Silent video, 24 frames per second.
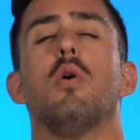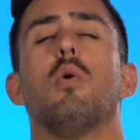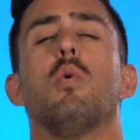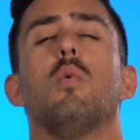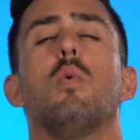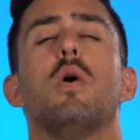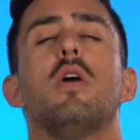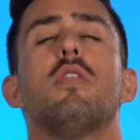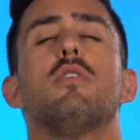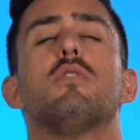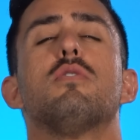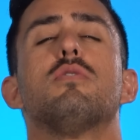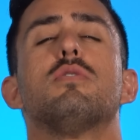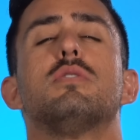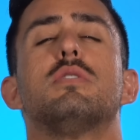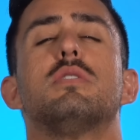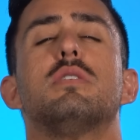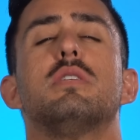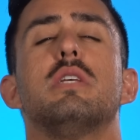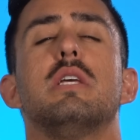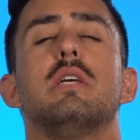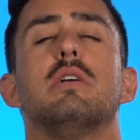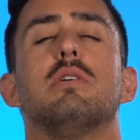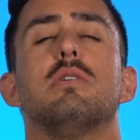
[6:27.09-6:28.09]

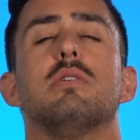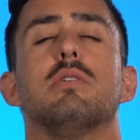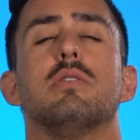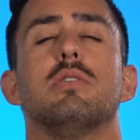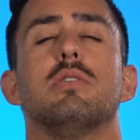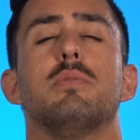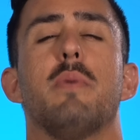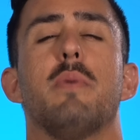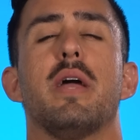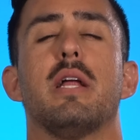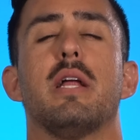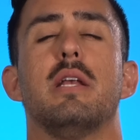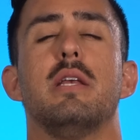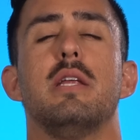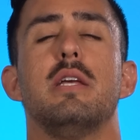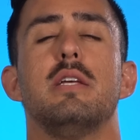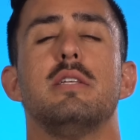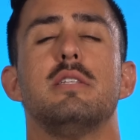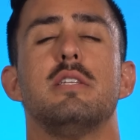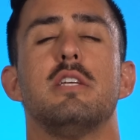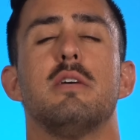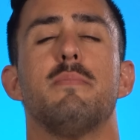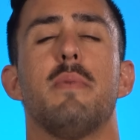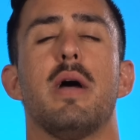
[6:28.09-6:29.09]
weather-sealed
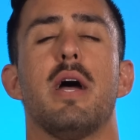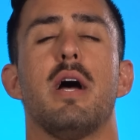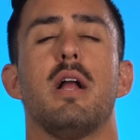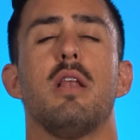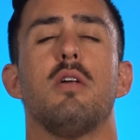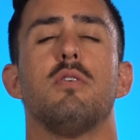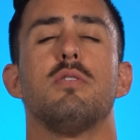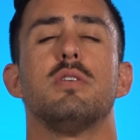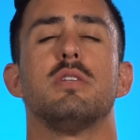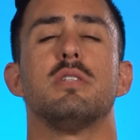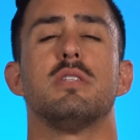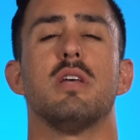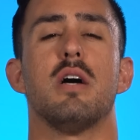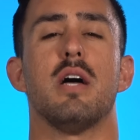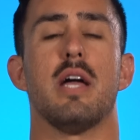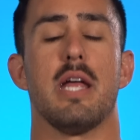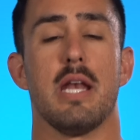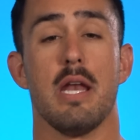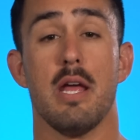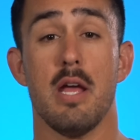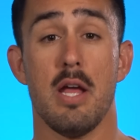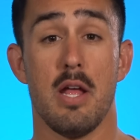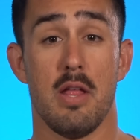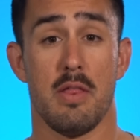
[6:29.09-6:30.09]
magnesium alloy design
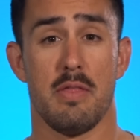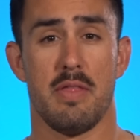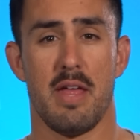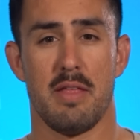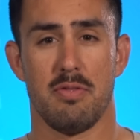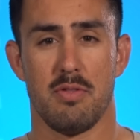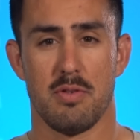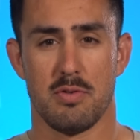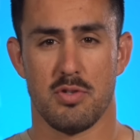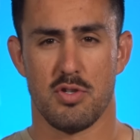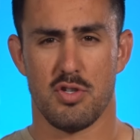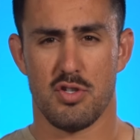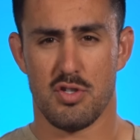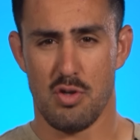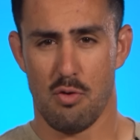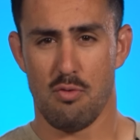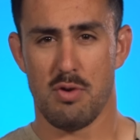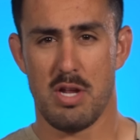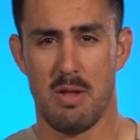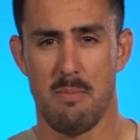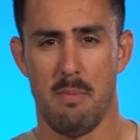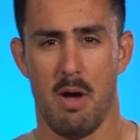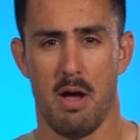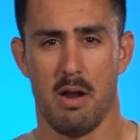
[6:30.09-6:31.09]
that the
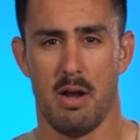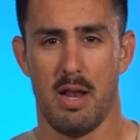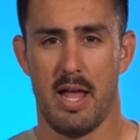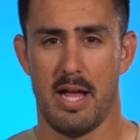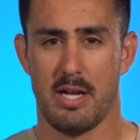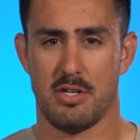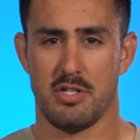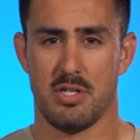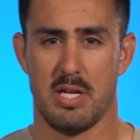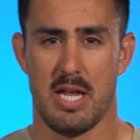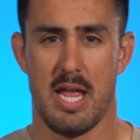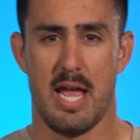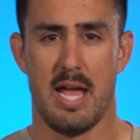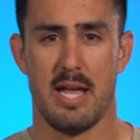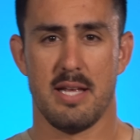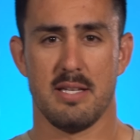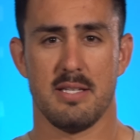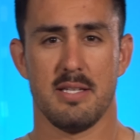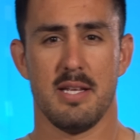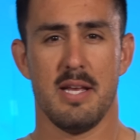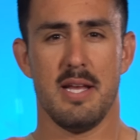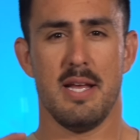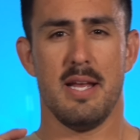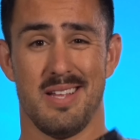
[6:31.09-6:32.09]
Sony model actually
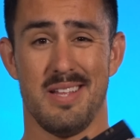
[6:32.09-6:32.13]
has.